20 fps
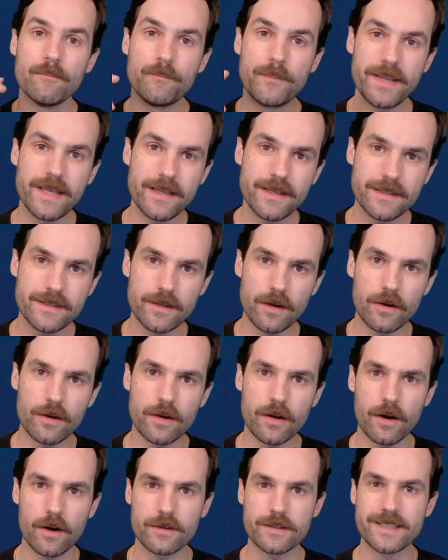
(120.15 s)
B's are
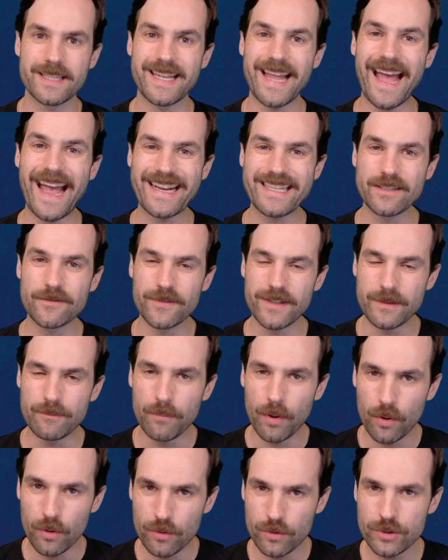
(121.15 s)
cards that actively
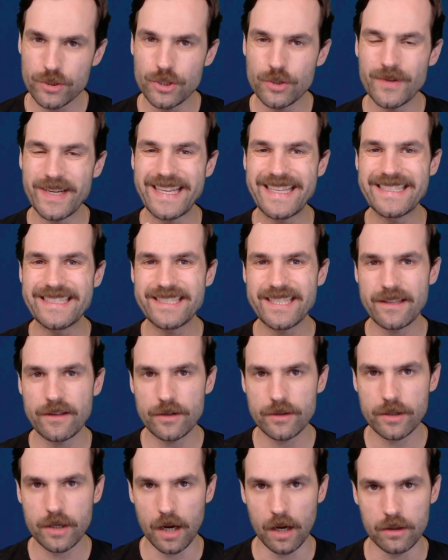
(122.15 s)
pull you into
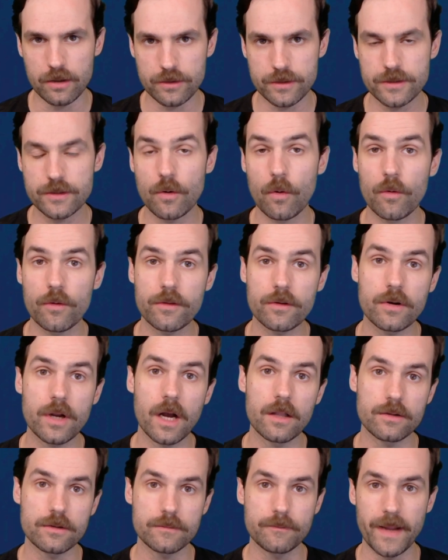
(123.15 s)
their colors or their
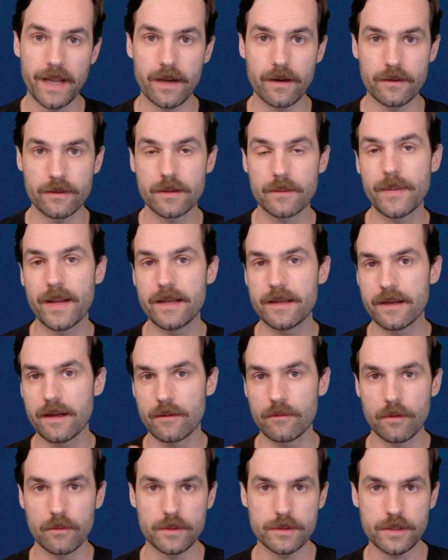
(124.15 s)
color pair, depending
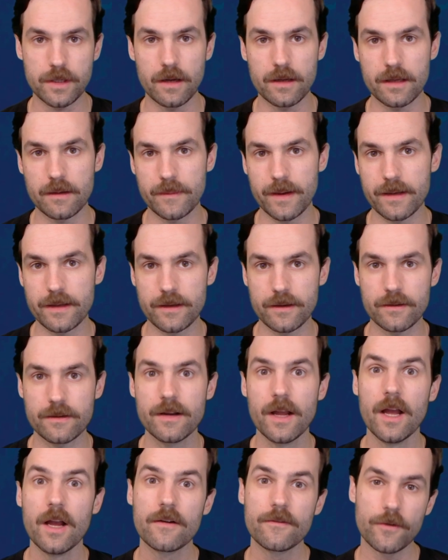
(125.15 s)
on what we're talking about
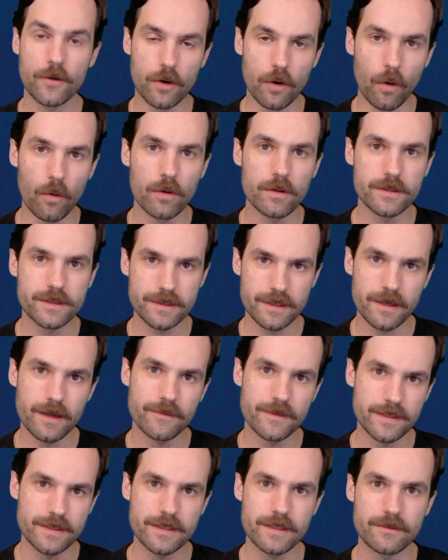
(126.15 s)
here. For gold,
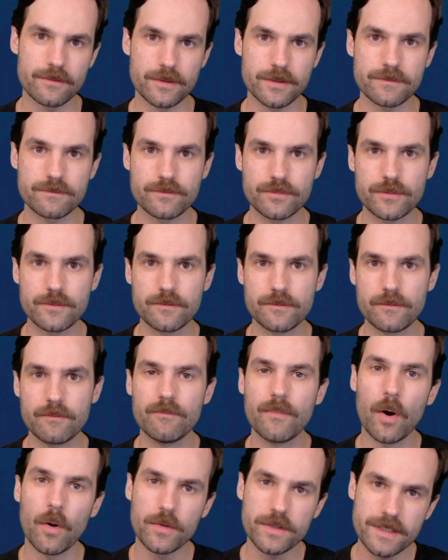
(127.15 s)
obviously, we're
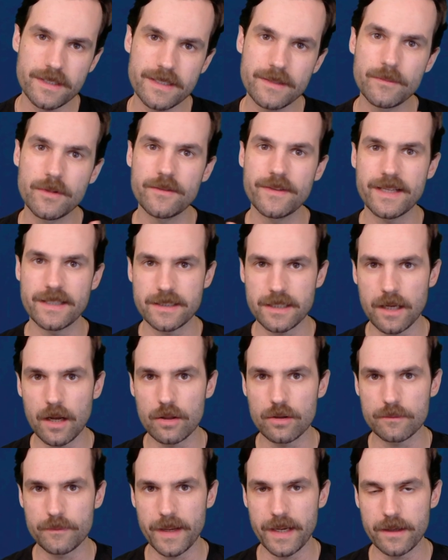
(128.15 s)
mostly moving into
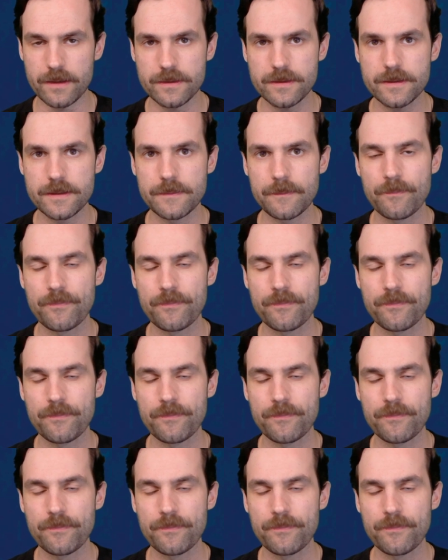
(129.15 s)
color pairs.